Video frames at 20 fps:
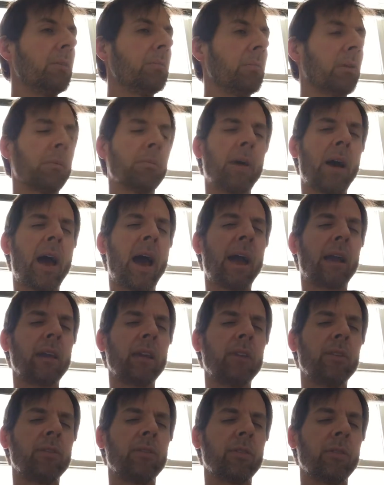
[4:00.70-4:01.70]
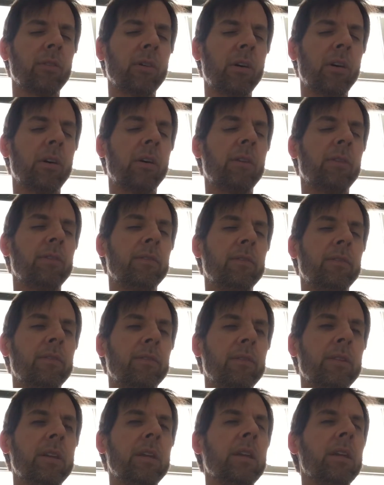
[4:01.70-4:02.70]
per package of
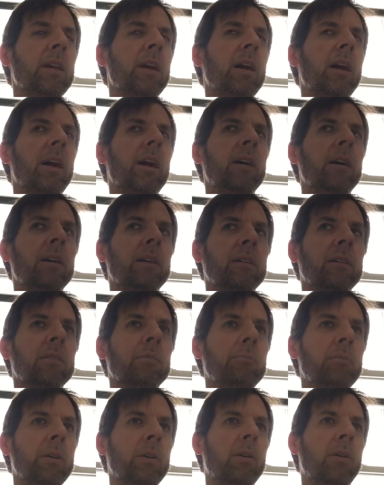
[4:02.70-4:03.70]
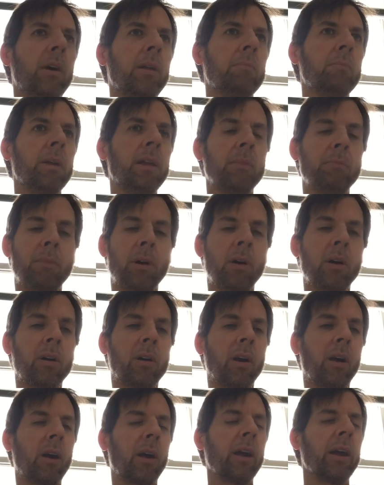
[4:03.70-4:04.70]
the Beyond Meat
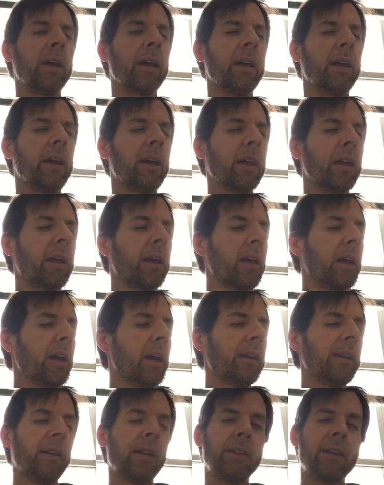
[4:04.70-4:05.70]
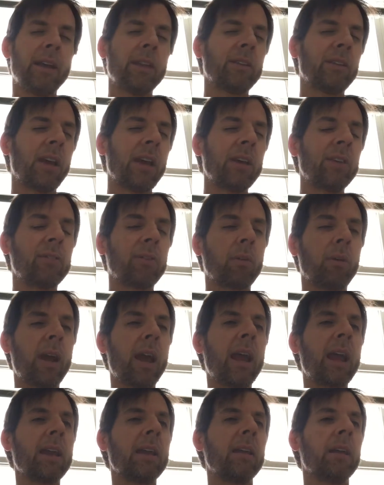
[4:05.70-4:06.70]
burger. And they taste
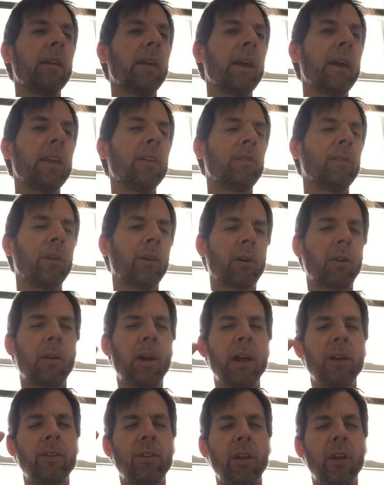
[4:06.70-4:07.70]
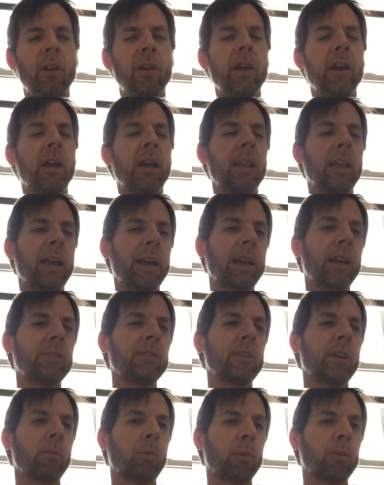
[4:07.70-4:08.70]
great. And if your criteria, like I
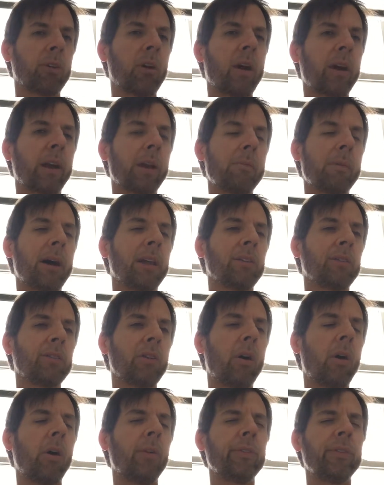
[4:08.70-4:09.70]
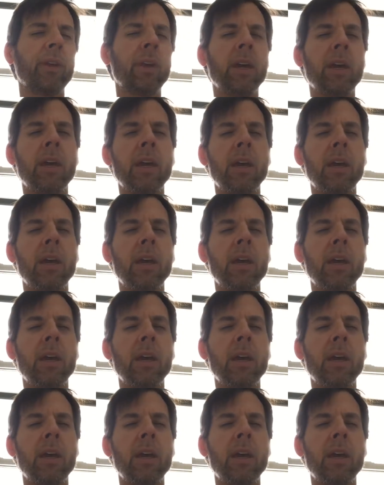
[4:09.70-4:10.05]
said, we're talking about salt,